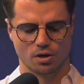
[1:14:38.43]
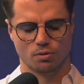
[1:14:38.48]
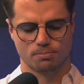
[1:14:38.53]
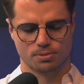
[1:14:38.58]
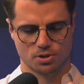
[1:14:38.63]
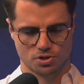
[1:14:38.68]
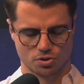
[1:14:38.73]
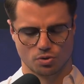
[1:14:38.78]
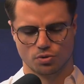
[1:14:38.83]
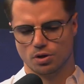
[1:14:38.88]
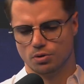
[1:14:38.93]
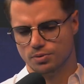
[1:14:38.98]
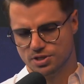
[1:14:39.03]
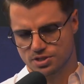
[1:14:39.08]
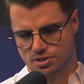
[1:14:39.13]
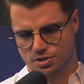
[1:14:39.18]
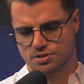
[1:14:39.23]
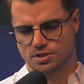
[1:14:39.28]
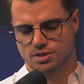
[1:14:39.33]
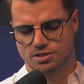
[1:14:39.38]
or persona
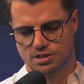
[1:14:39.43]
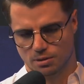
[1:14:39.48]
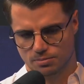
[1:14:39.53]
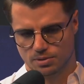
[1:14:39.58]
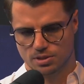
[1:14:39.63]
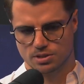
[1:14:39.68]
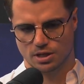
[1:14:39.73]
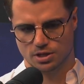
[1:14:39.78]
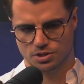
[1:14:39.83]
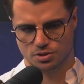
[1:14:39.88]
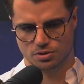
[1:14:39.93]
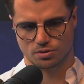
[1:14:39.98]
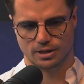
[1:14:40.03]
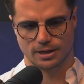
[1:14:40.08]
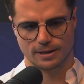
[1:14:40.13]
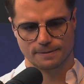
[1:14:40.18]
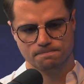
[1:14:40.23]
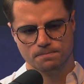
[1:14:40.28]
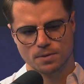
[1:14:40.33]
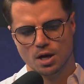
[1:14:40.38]
research and segmentation,
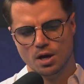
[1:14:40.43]
okay?